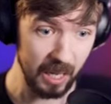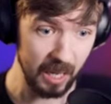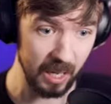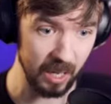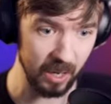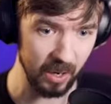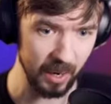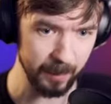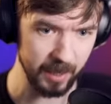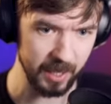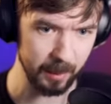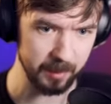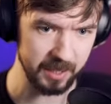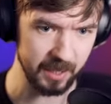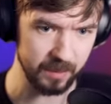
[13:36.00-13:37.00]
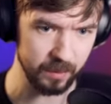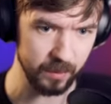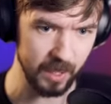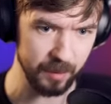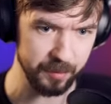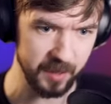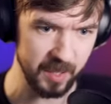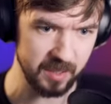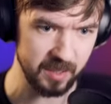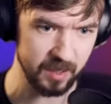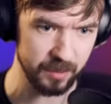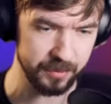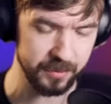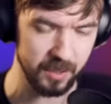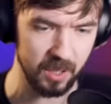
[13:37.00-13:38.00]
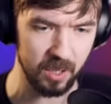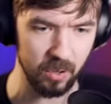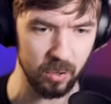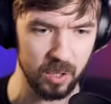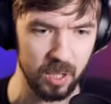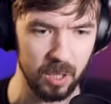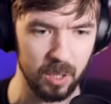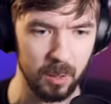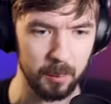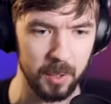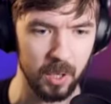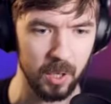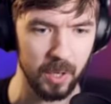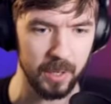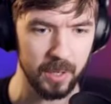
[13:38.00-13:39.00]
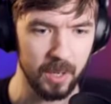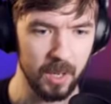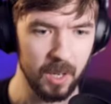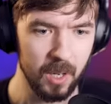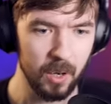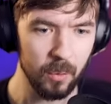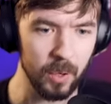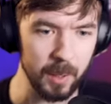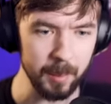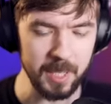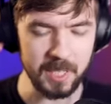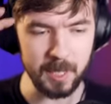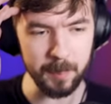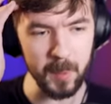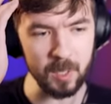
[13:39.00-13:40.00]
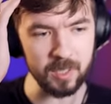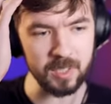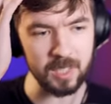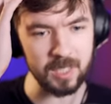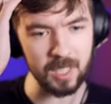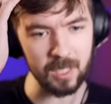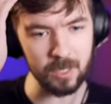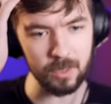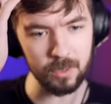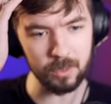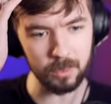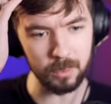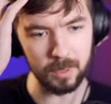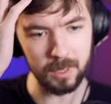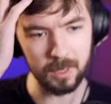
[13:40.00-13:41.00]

Oh, I'm not able to get through that fast enough. Oh, come on. What am I supposed to do?